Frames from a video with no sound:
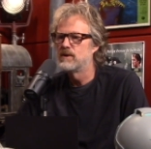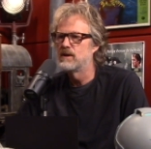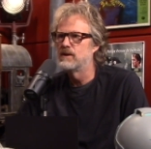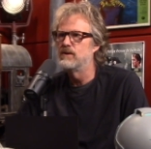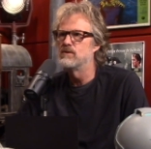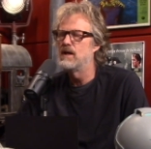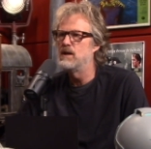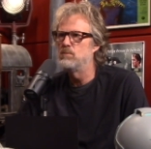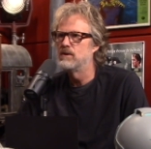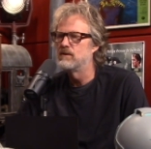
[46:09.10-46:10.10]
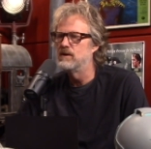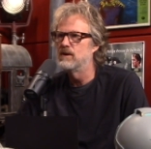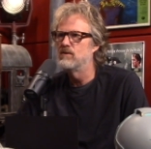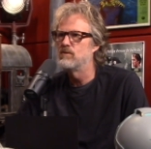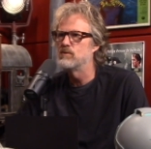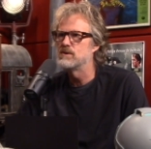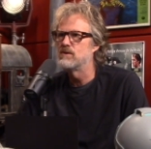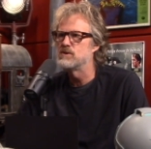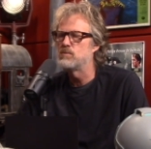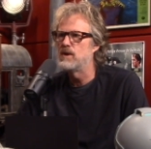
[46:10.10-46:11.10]
clear tape. You know, it was all
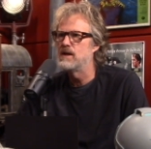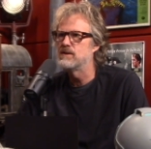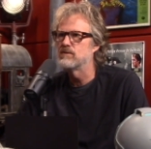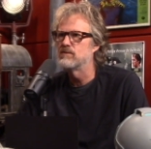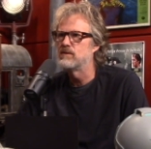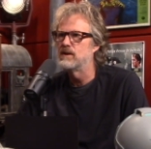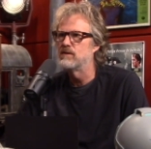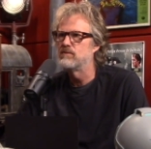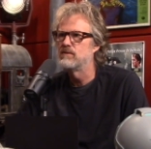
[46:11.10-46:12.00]
just practical stuff.